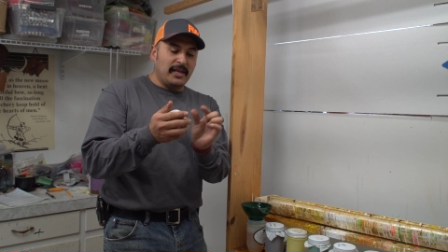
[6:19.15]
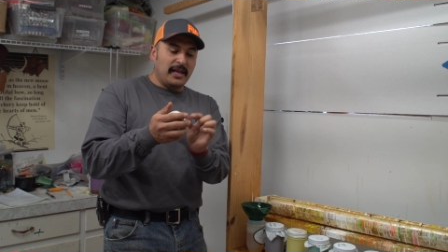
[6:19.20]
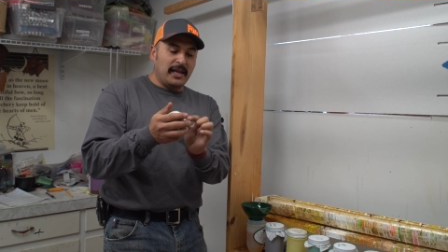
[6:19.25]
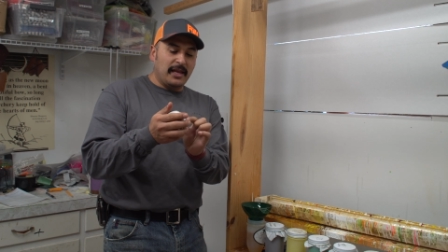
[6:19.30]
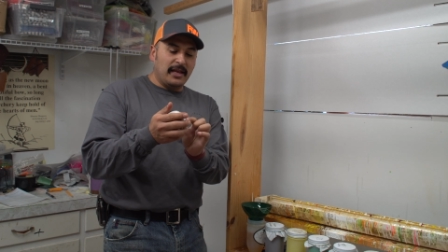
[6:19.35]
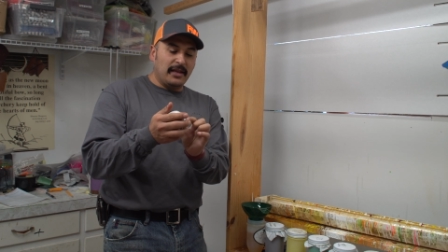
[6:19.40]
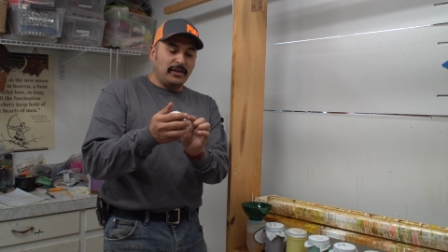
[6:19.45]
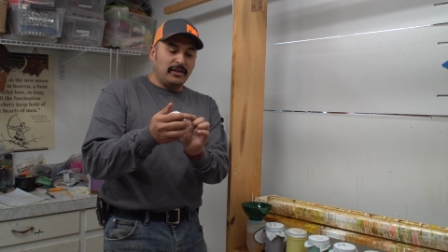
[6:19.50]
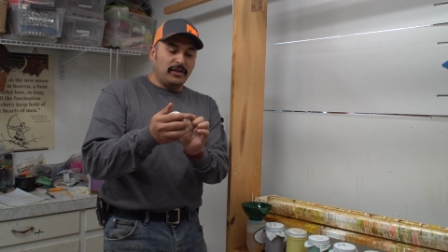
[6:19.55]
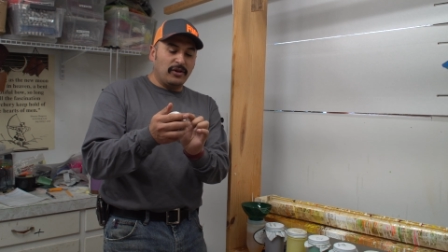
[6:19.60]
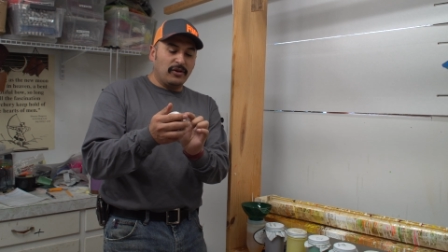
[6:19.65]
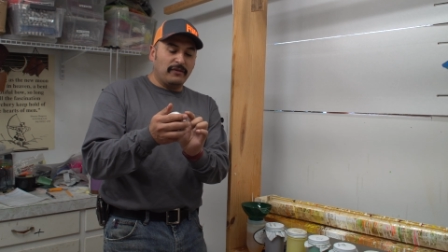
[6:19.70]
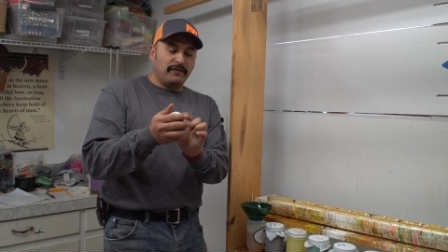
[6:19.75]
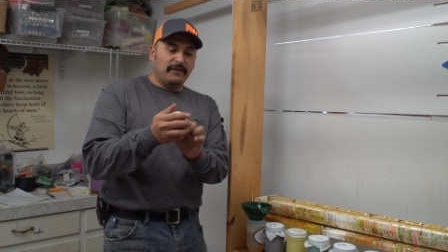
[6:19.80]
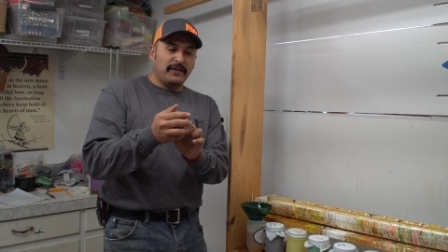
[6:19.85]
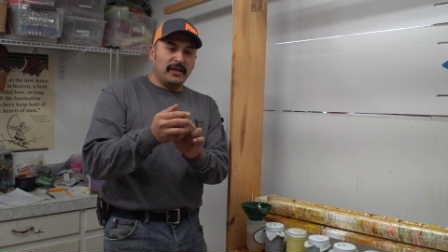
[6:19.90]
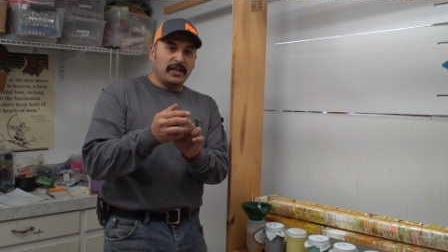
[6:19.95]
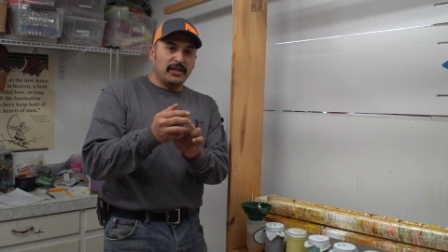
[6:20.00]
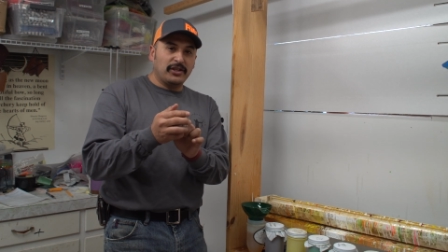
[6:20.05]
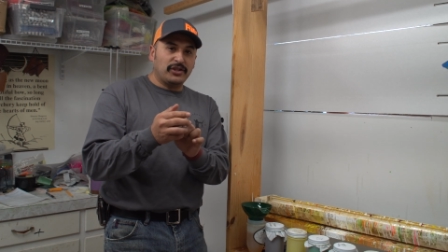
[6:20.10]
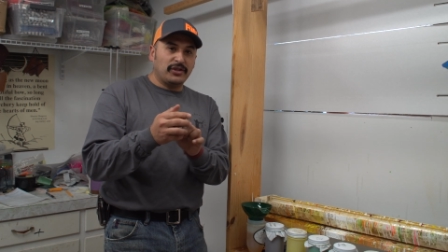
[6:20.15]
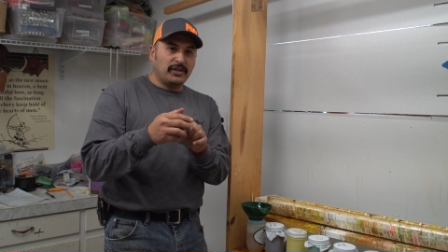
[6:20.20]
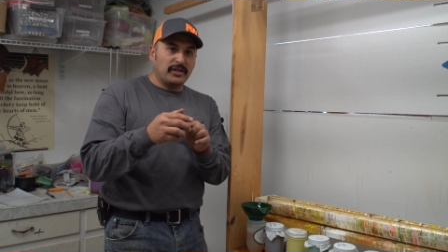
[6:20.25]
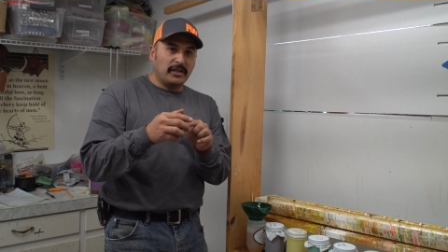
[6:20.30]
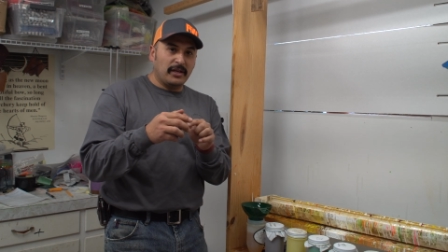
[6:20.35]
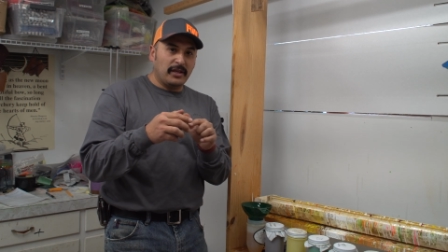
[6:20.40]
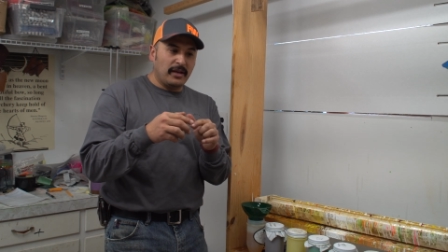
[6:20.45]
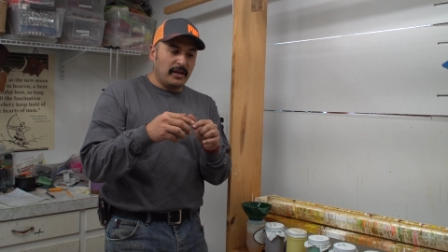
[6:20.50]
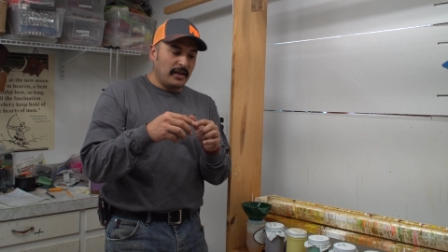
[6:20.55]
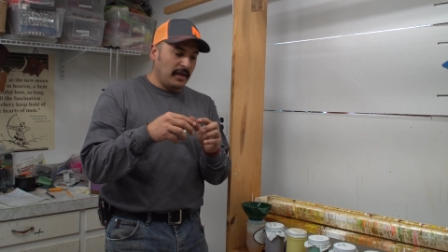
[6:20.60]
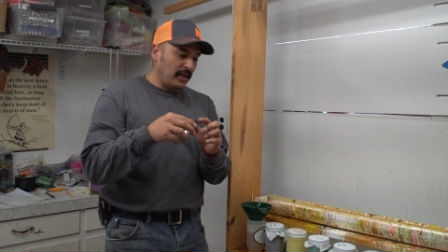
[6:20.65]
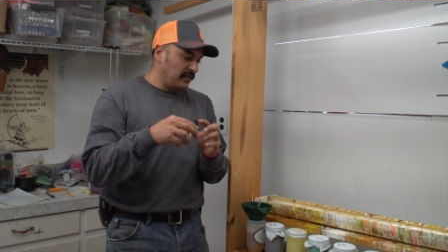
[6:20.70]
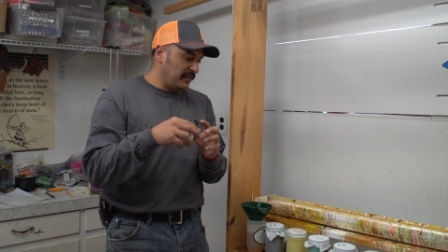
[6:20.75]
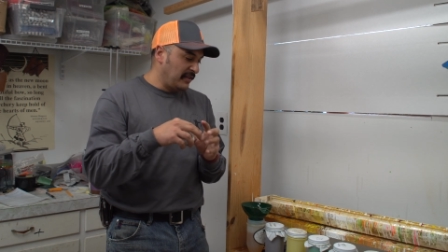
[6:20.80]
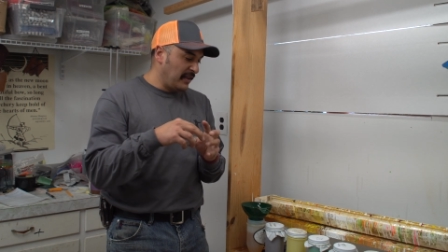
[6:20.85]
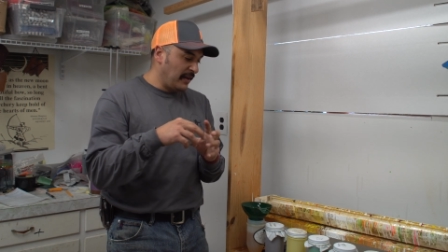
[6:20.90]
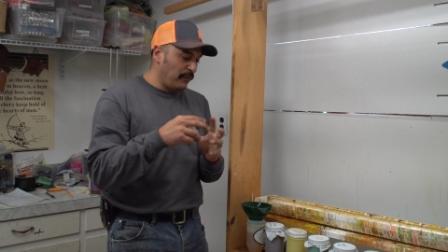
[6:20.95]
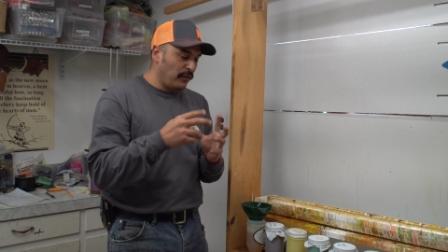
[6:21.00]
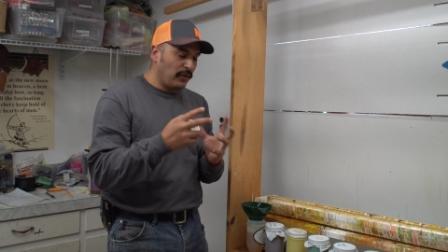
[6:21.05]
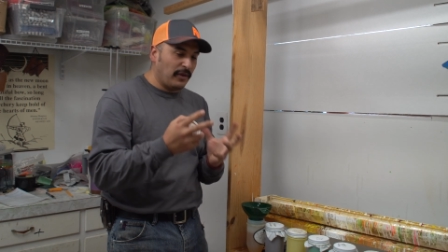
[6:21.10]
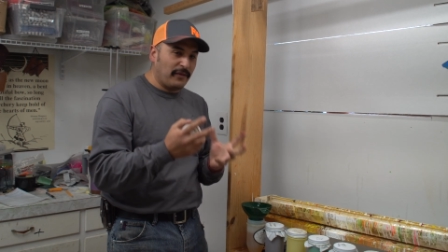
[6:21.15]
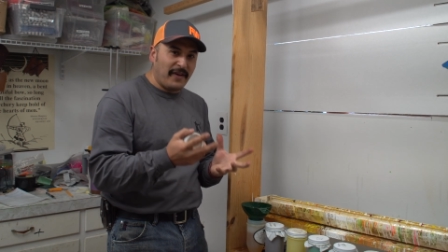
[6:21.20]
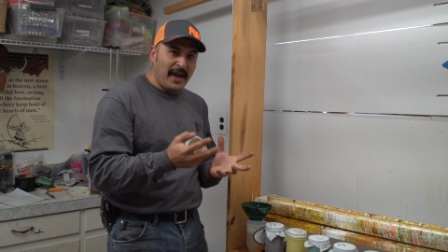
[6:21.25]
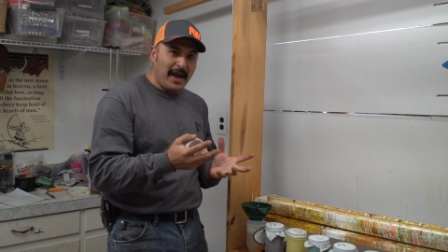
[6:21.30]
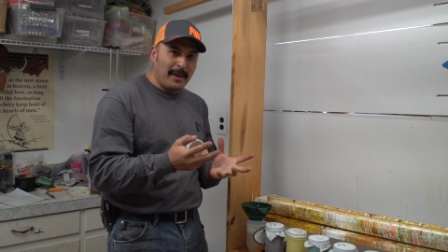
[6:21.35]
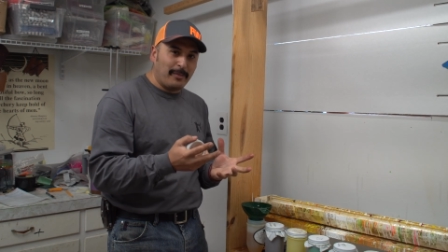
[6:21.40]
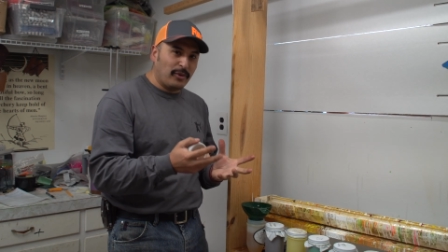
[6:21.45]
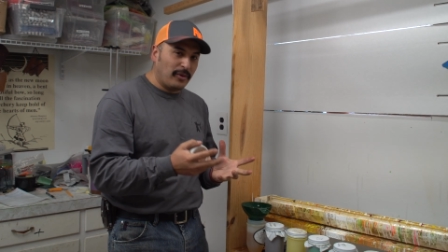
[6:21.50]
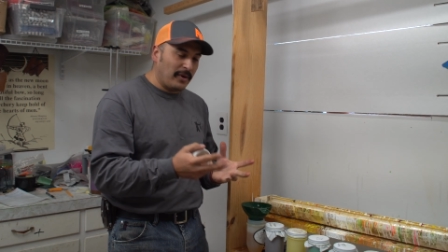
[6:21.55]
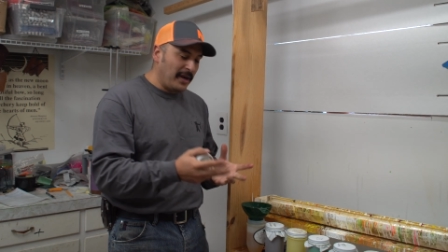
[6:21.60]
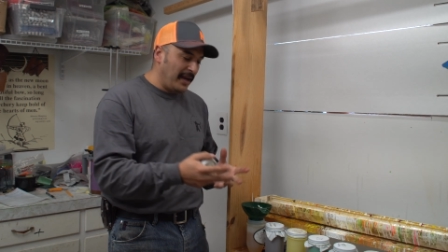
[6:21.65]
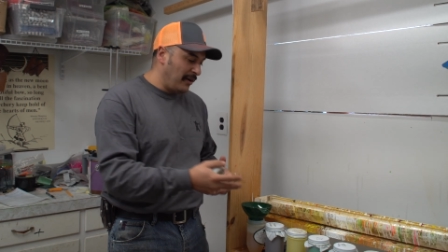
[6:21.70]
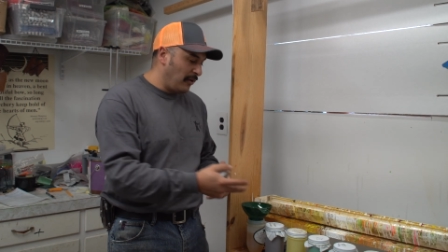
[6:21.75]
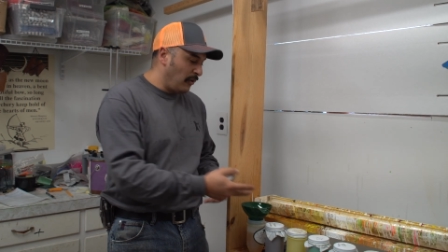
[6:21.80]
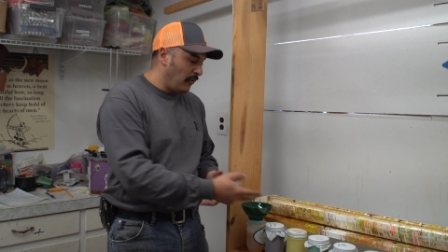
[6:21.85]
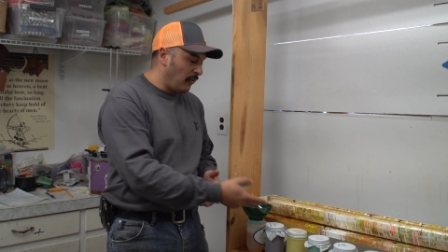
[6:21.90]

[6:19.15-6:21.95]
then your finish and stuff will evaporate.